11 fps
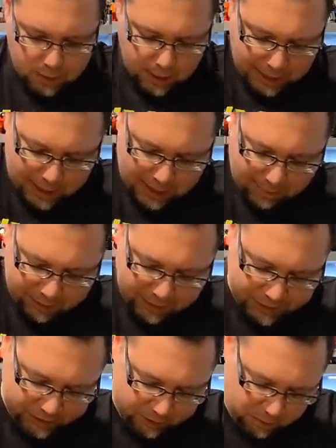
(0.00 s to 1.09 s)
That brings
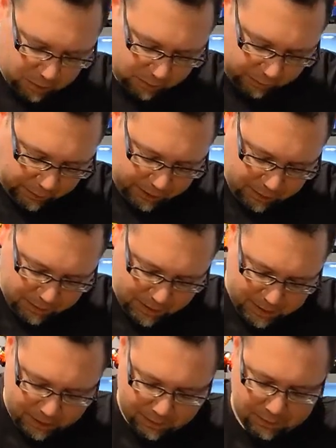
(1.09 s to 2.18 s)
us to volume
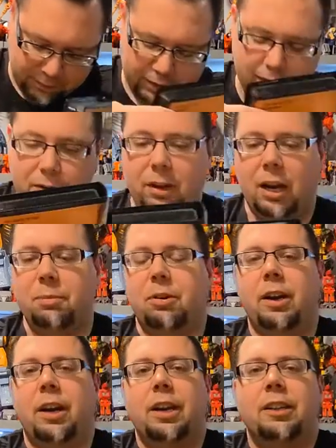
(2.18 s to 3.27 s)
9 of the video
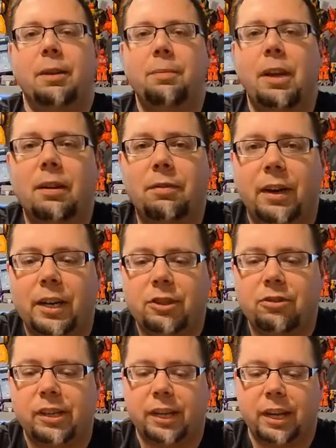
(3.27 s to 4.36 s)
library, and something I find
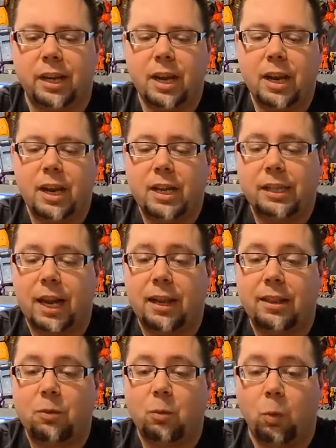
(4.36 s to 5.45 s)
interesting is that
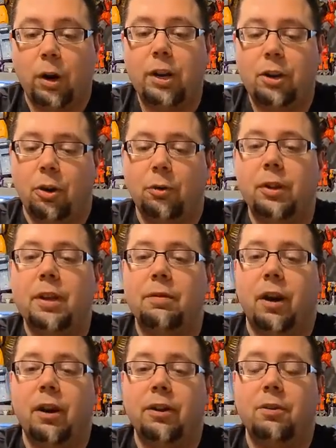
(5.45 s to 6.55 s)
the one and only
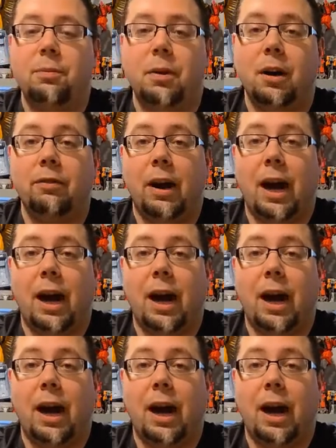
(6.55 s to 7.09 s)
volume of